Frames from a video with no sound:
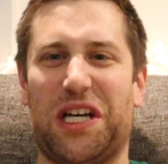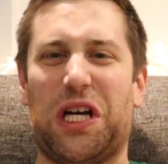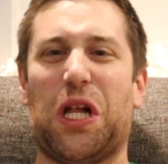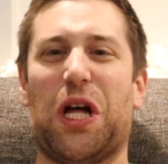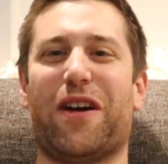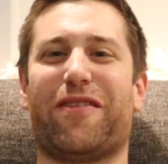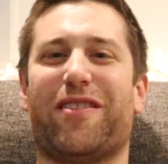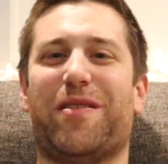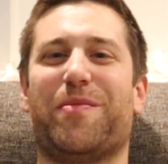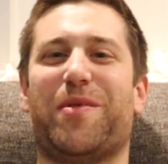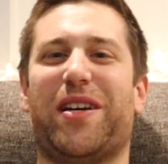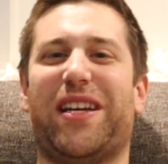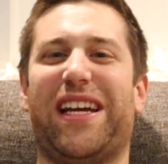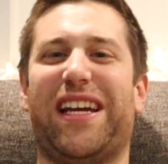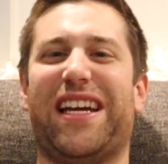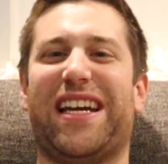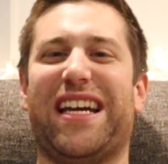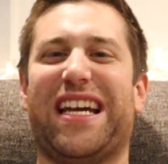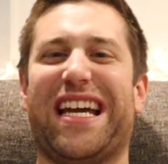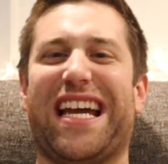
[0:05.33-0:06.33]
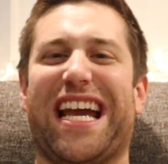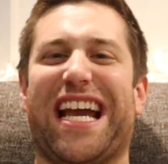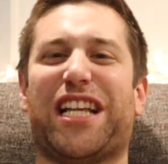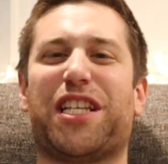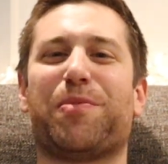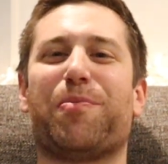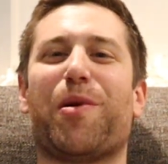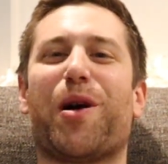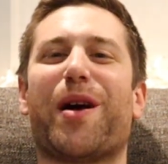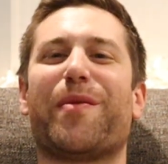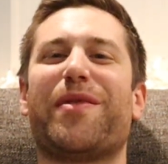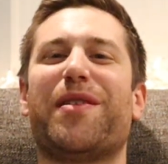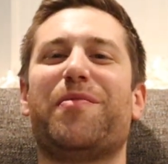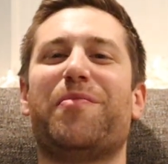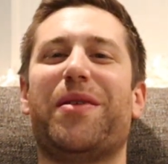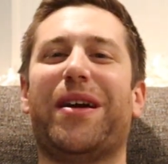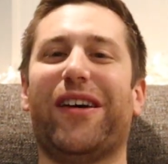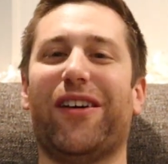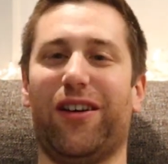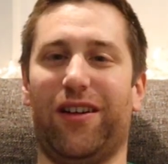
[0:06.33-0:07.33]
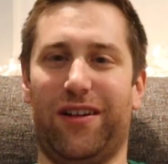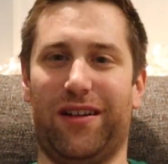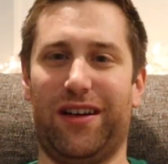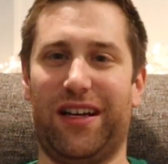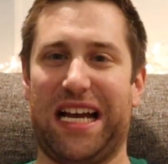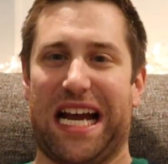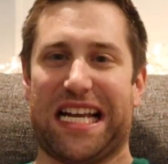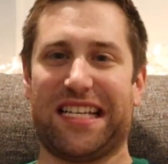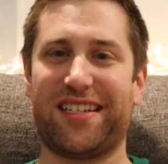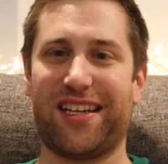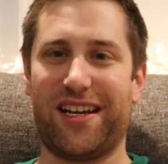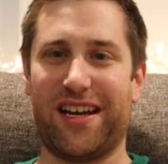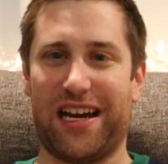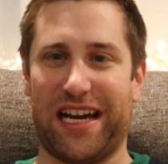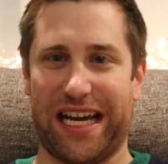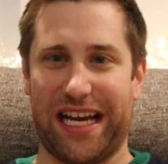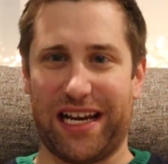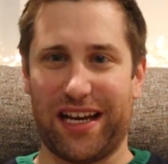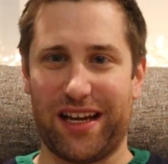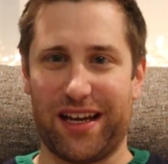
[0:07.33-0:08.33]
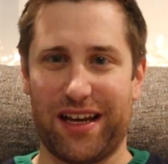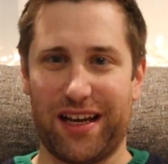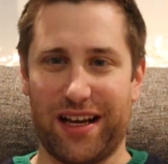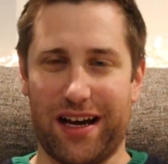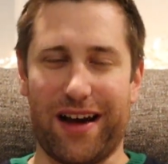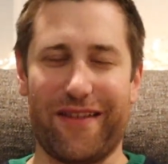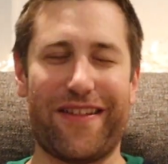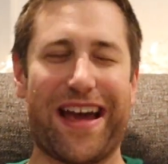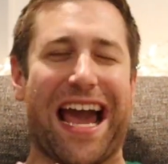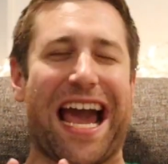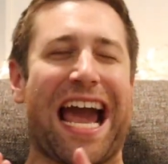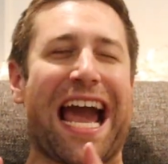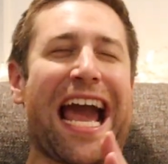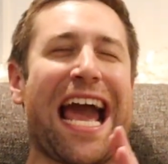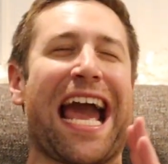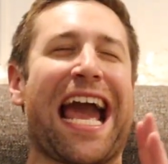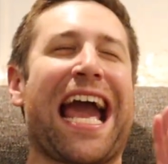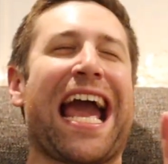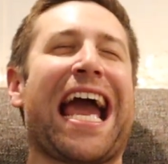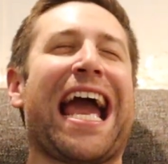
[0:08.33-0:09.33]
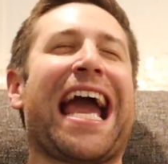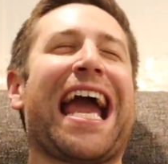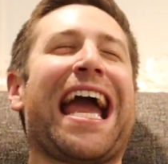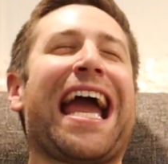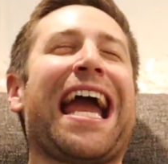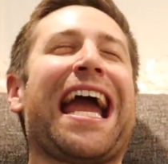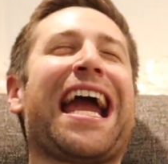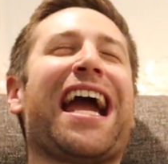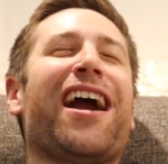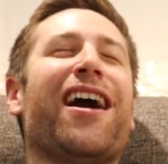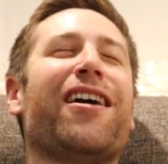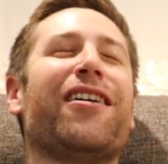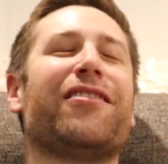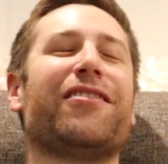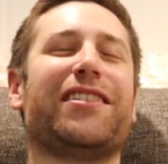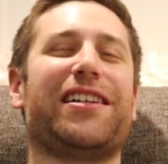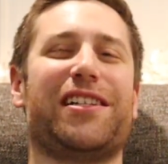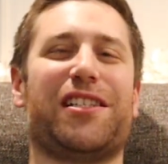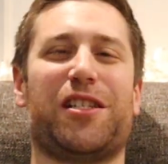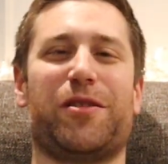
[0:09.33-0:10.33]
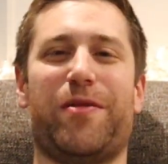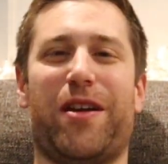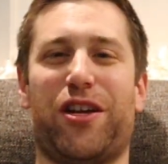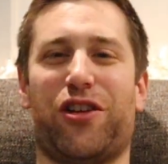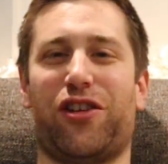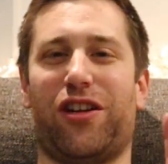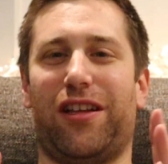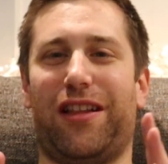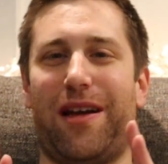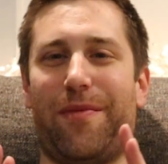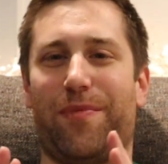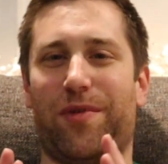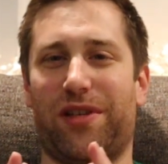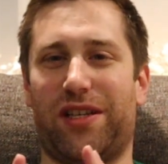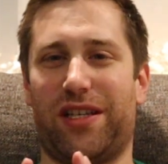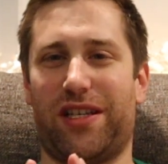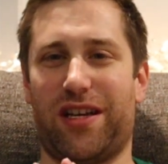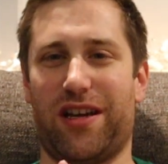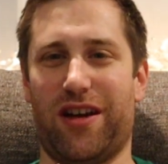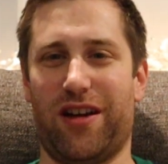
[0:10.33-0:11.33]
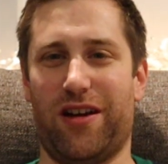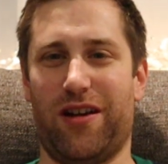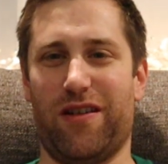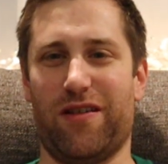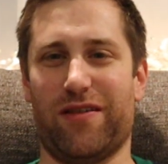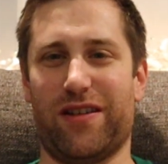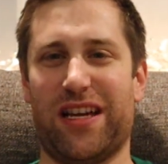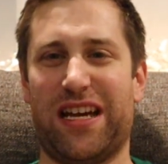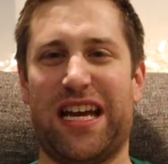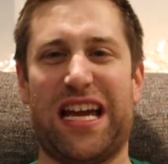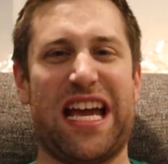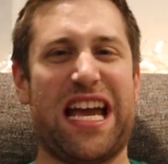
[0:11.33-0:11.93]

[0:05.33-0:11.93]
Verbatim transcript: Hello everybody, it's Bourbon Bill, and tonight, a very special episode.